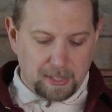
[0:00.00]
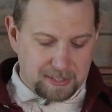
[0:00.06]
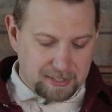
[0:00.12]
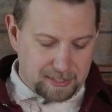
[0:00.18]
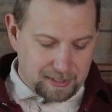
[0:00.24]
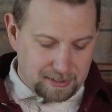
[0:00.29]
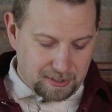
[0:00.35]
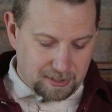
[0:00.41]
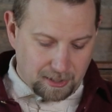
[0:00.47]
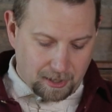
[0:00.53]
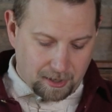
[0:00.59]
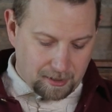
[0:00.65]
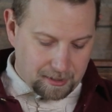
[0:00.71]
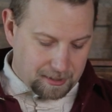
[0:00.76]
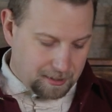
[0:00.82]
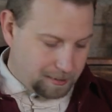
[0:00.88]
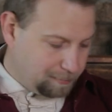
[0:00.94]
let's get
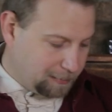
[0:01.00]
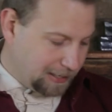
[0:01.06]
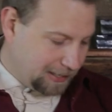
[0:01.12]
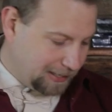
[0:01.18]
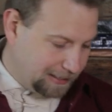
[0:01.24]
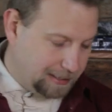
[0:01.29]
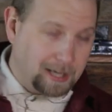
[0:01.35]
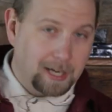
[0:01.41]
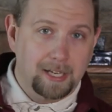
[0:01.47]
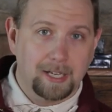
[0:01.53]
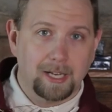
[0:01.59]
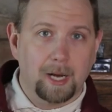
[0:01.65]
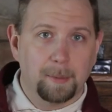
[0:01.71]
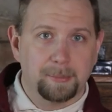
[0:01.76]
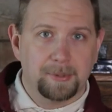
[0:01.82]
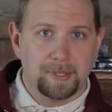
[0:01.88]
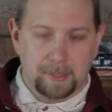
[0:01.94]
started by cutting
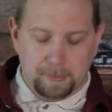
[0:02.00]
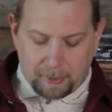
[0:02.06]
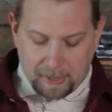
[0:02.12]
up this